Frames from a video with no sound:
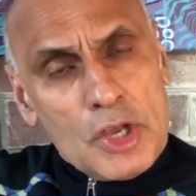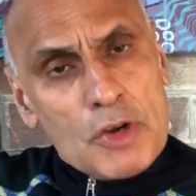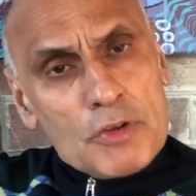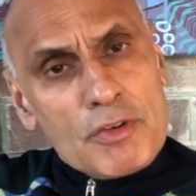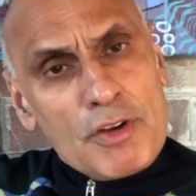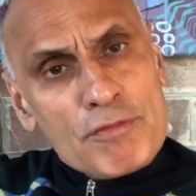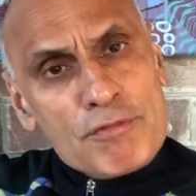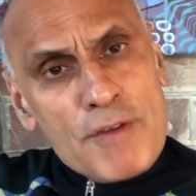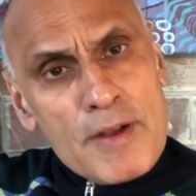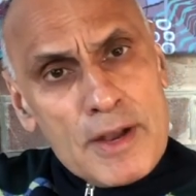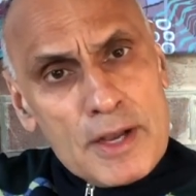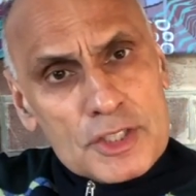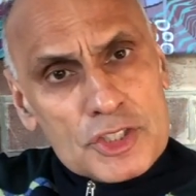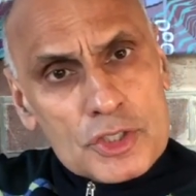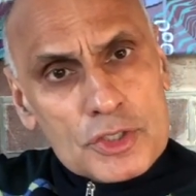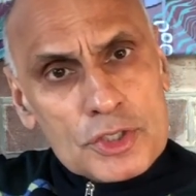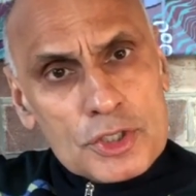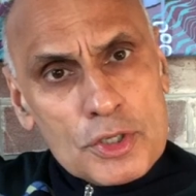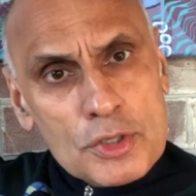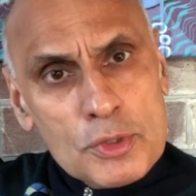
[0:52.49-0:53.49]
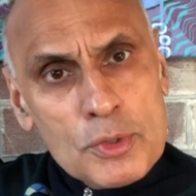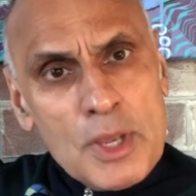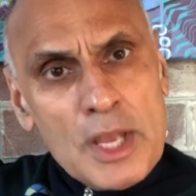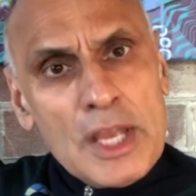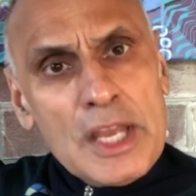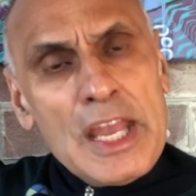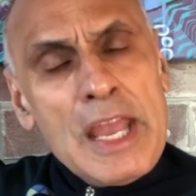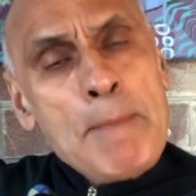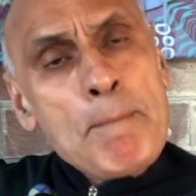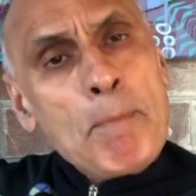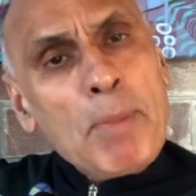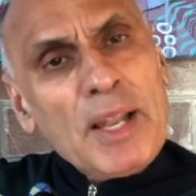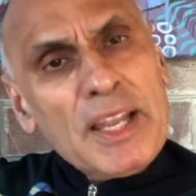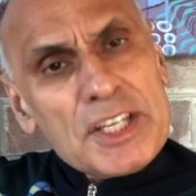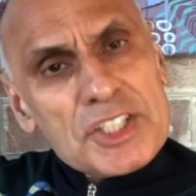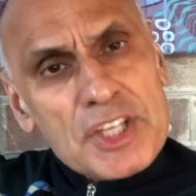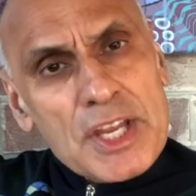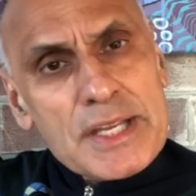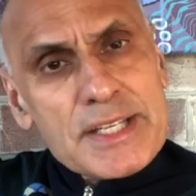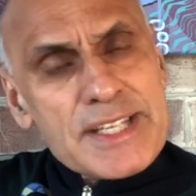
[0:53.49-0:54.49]
refers to
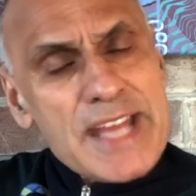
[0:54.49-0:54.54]
implicit